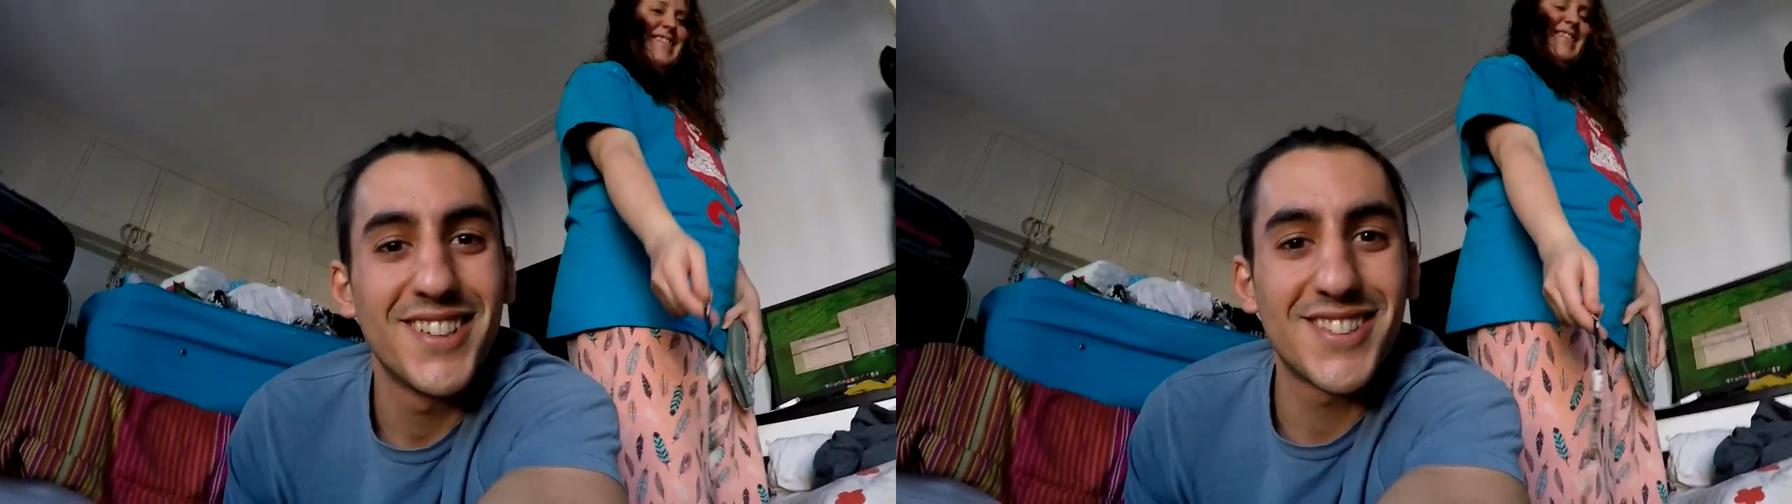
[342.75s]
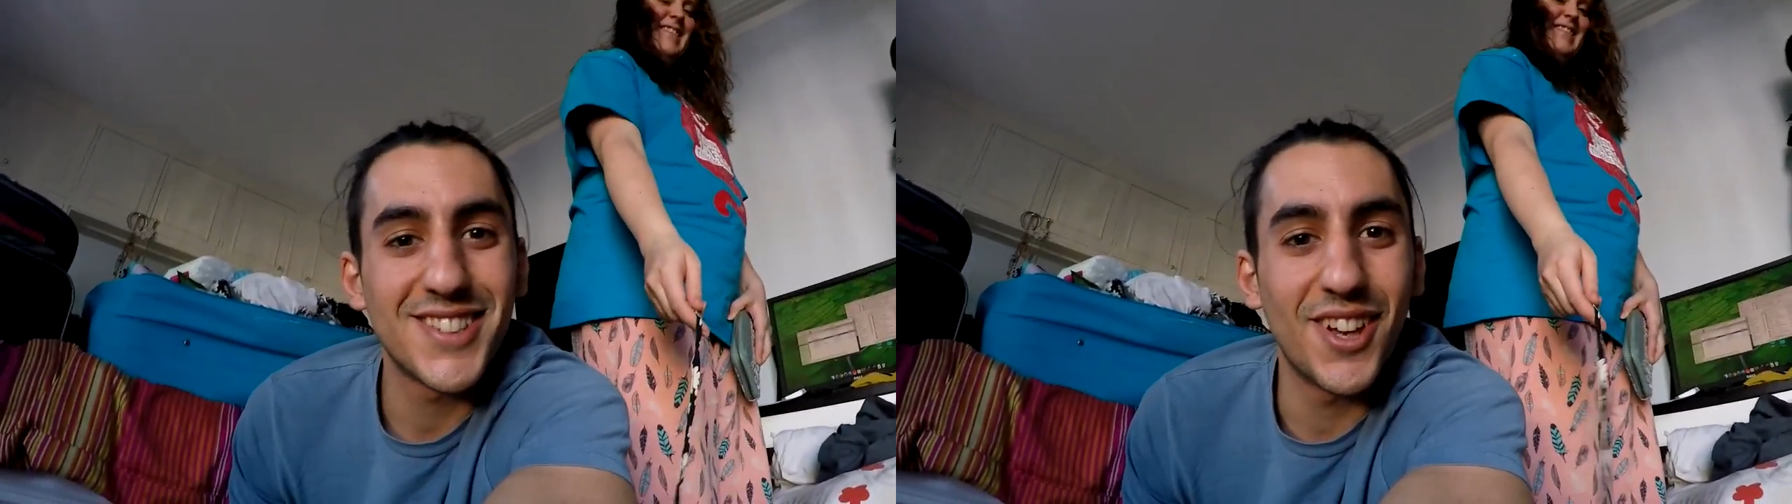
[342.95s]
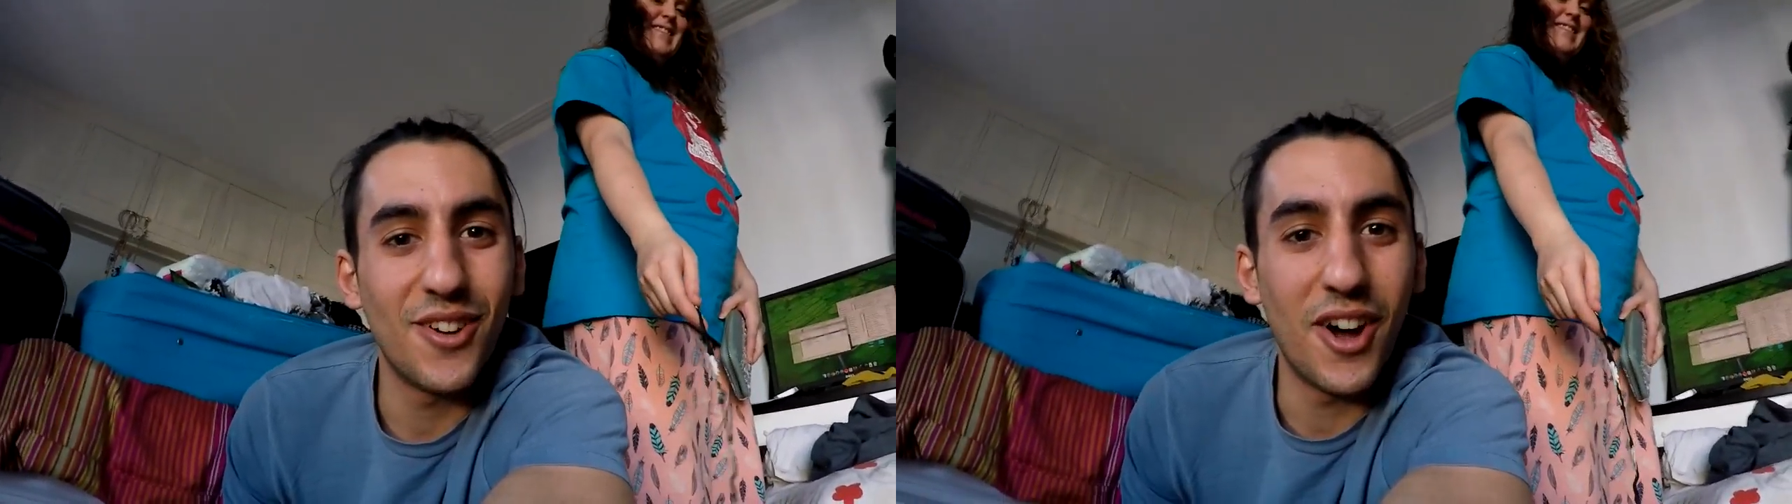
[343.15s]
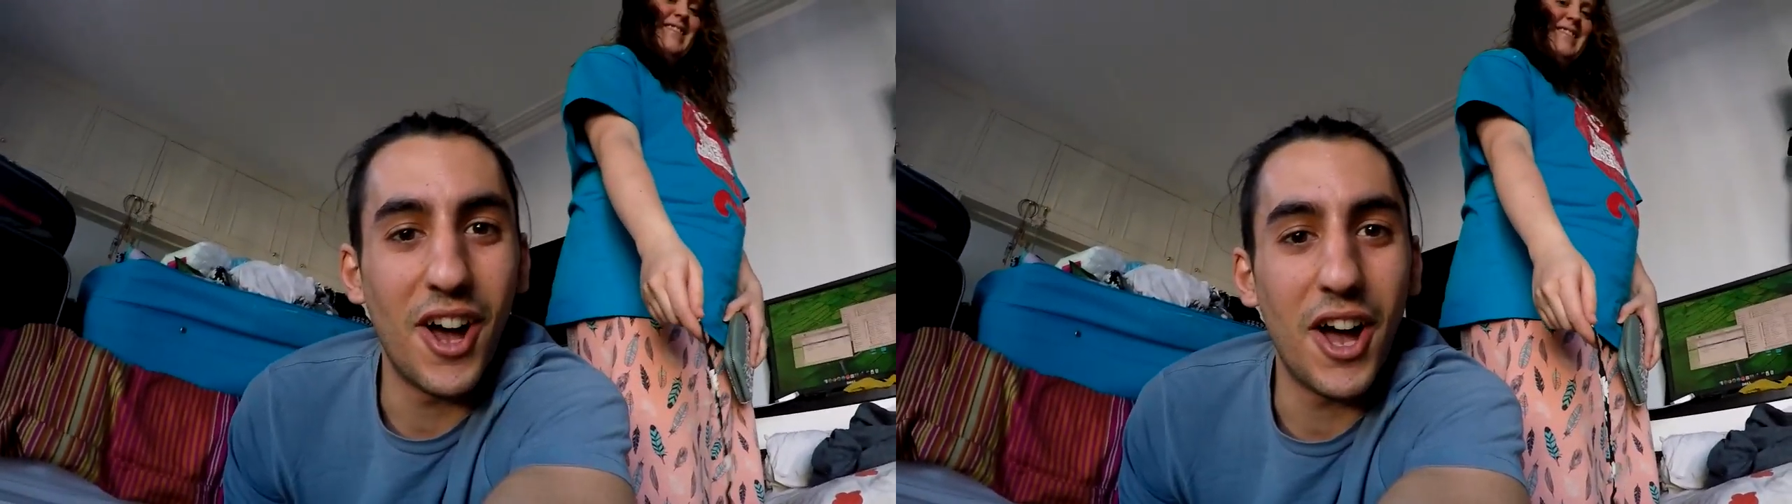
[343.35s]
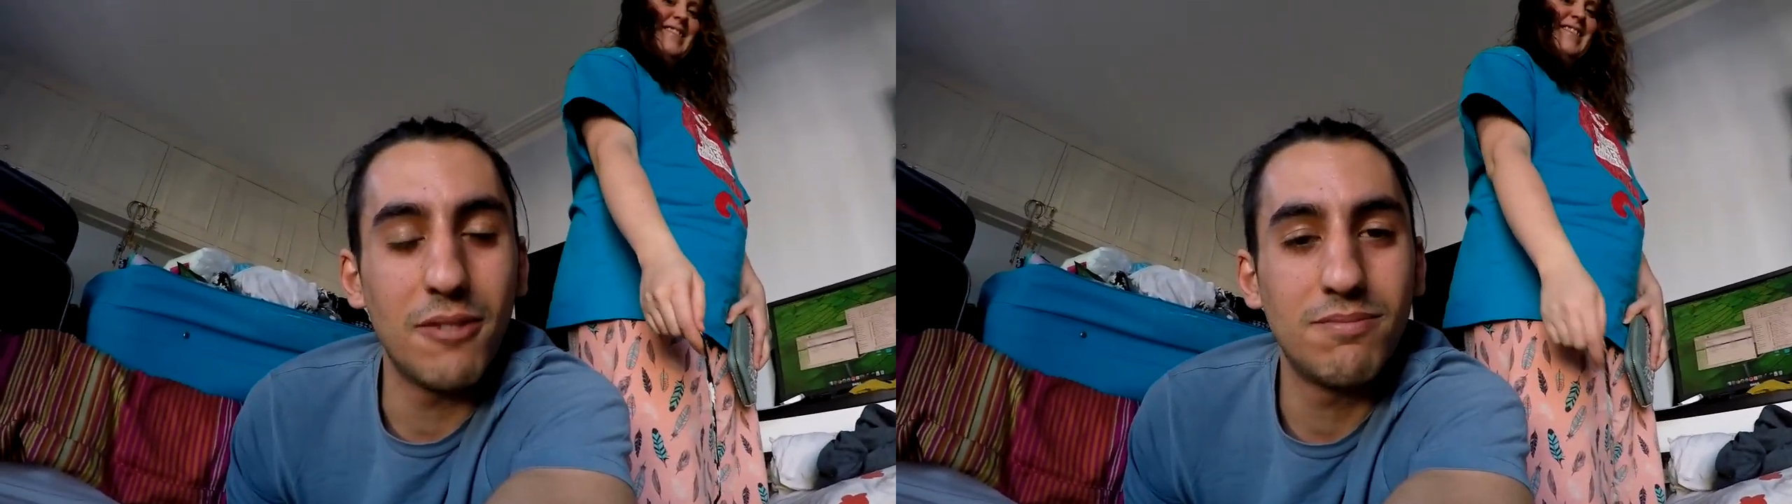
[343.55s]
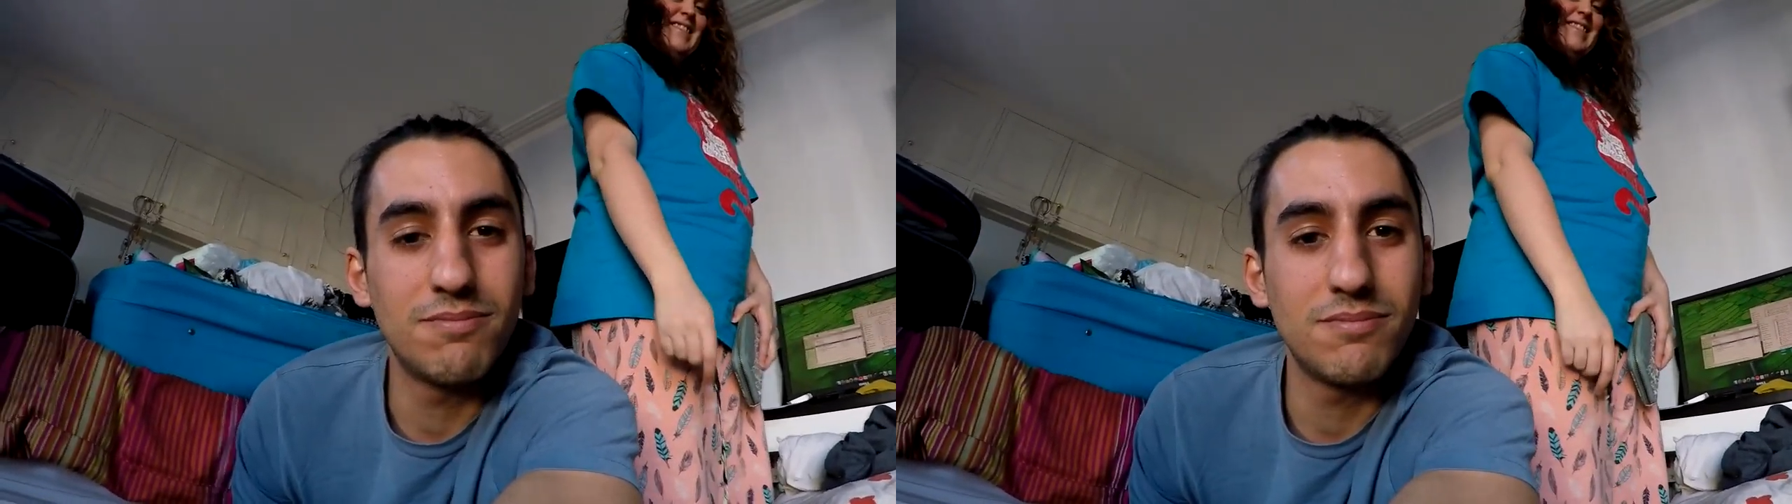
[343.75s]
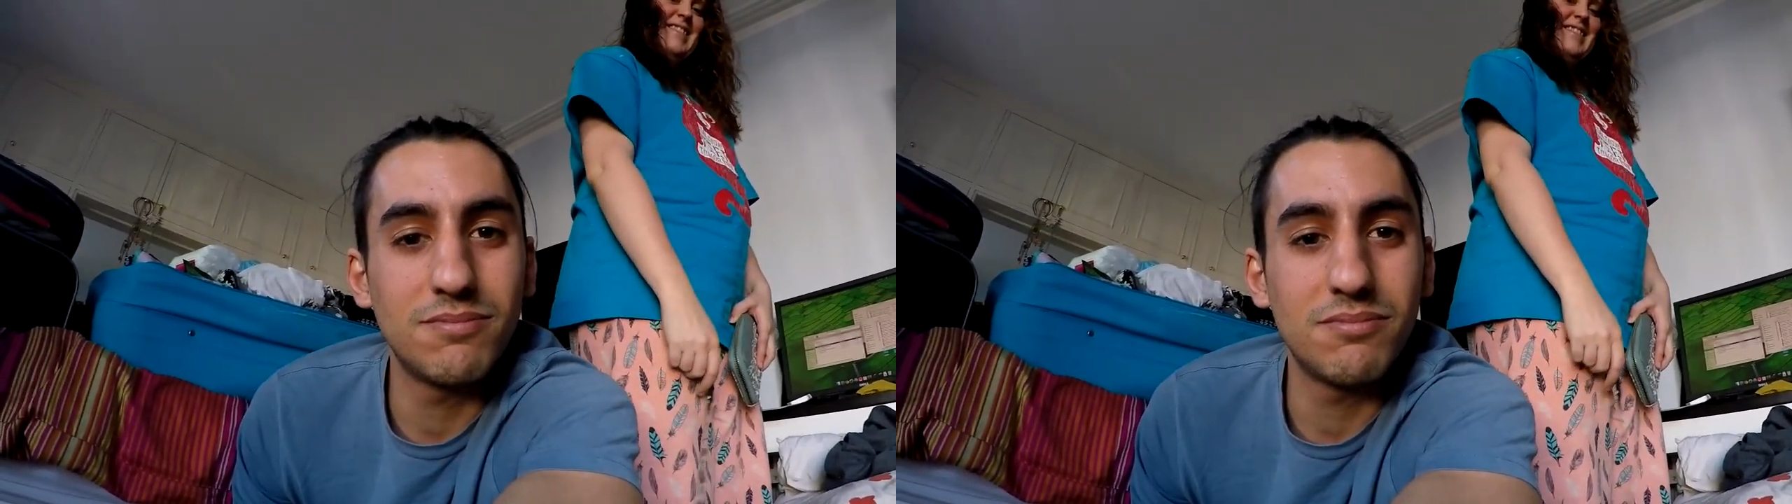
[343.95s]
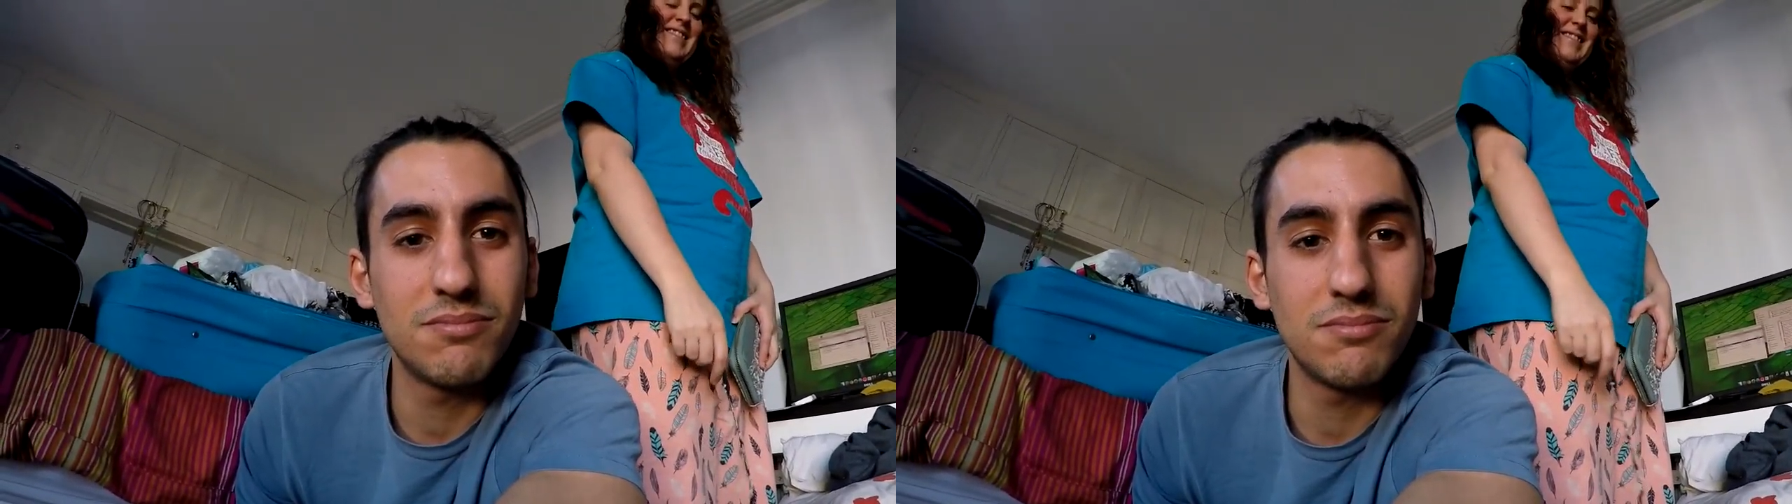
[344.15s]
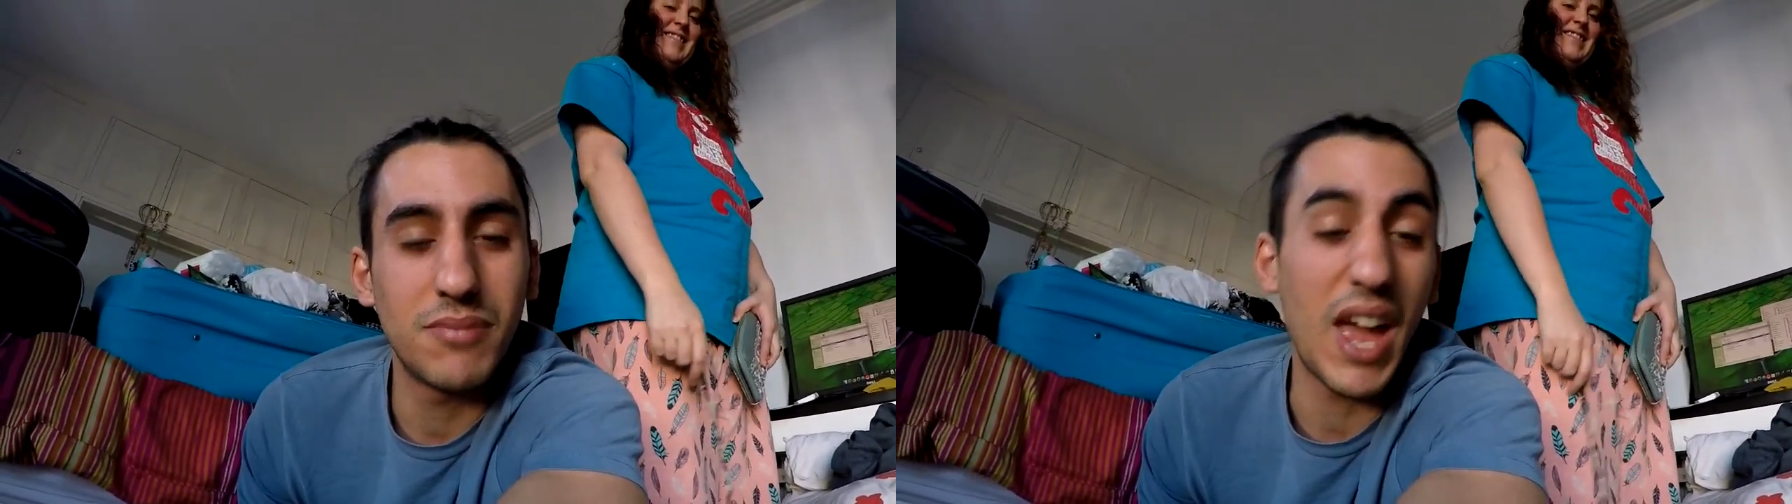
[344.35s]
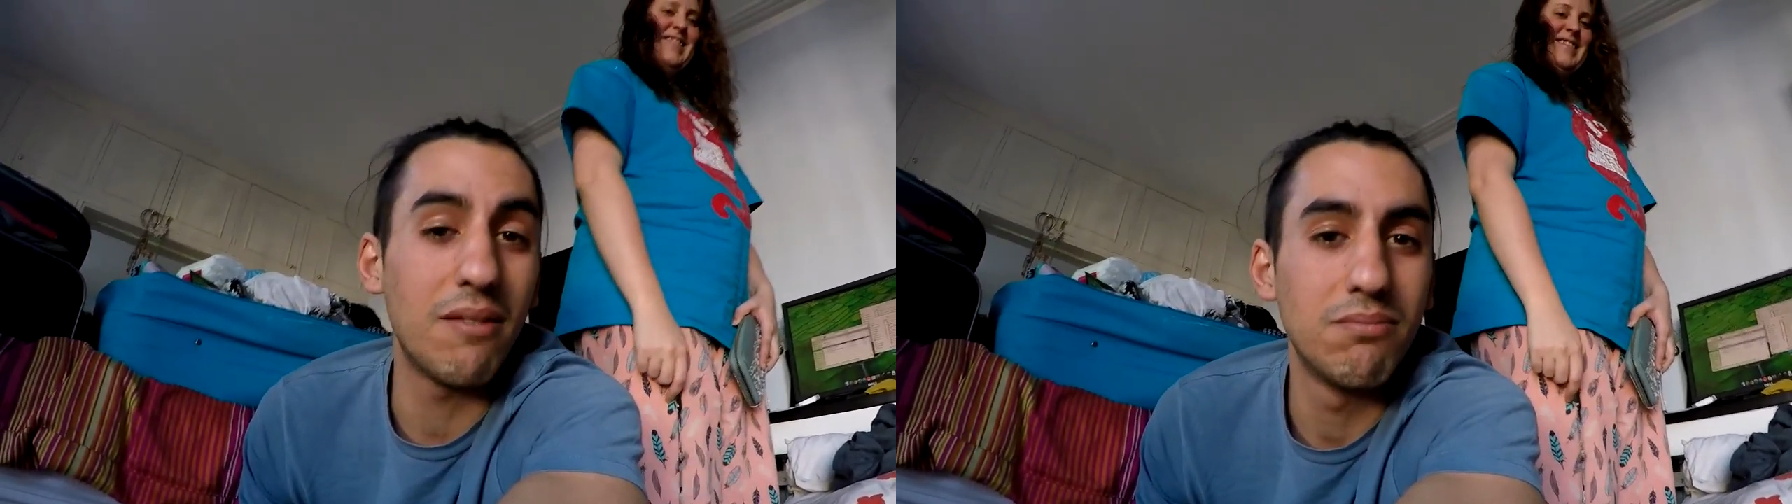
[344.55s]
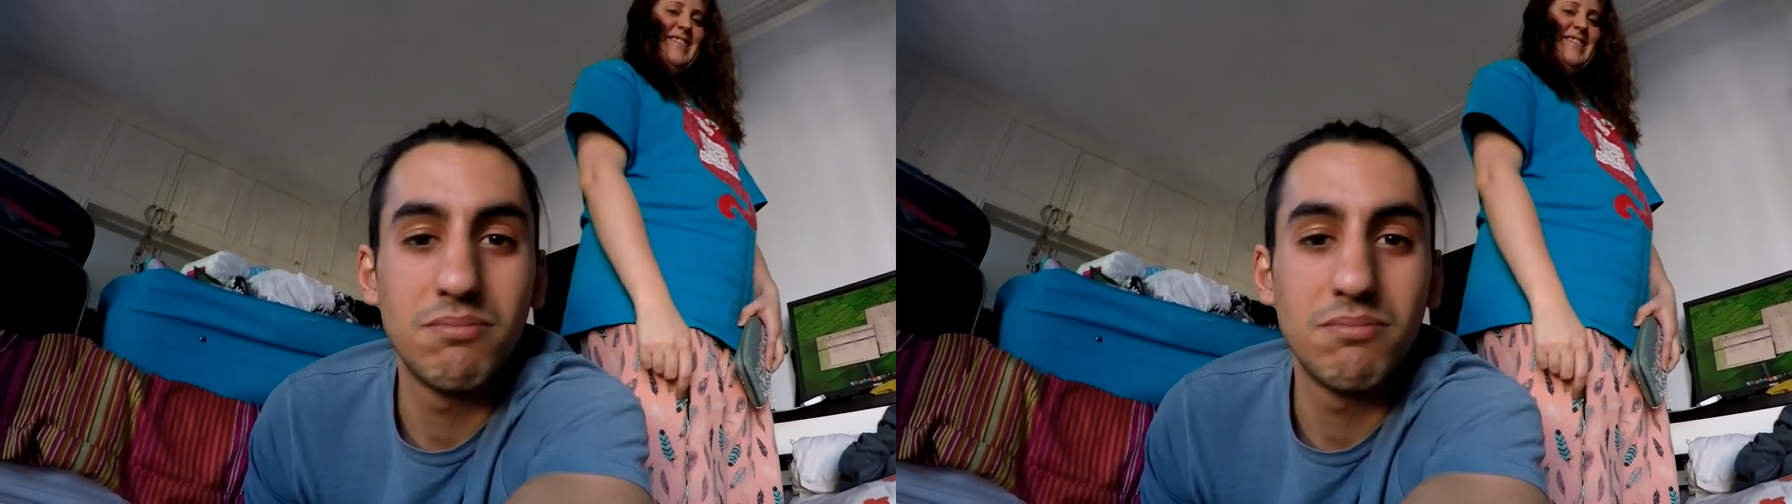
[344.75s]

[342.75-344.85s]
So yeah,